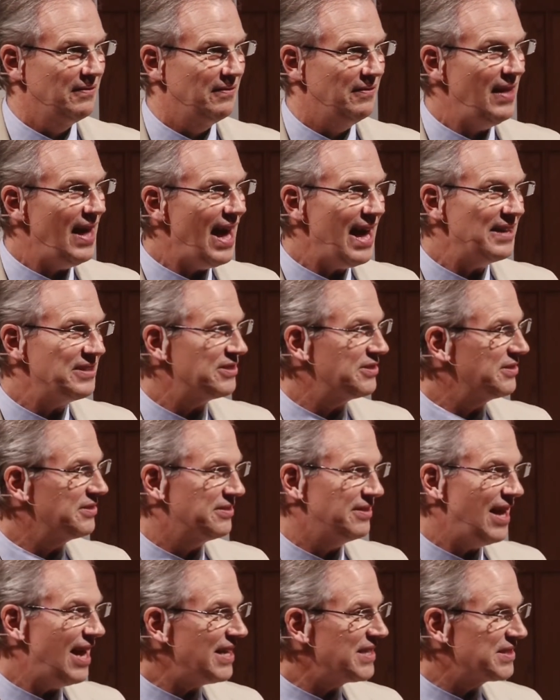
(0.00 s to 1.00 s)
That's,
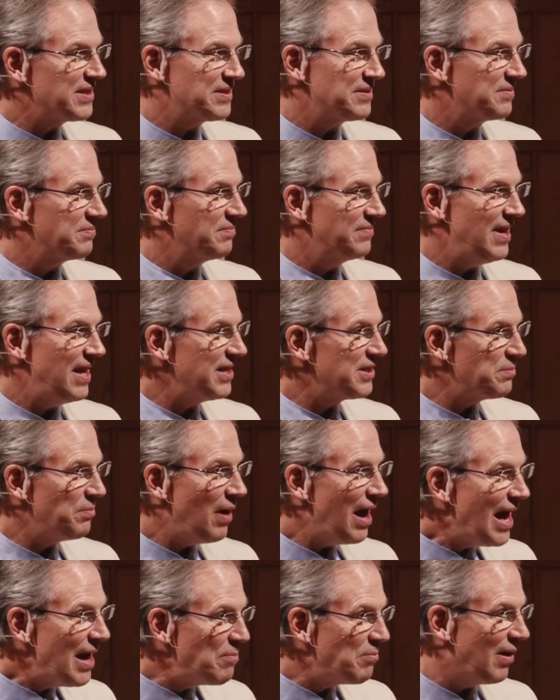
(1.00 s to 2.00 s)
that's, that's
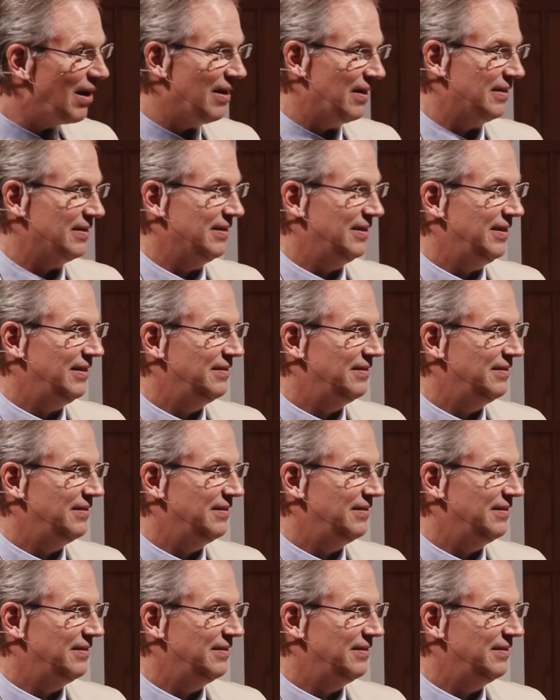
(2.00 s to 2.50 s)
mind boggling.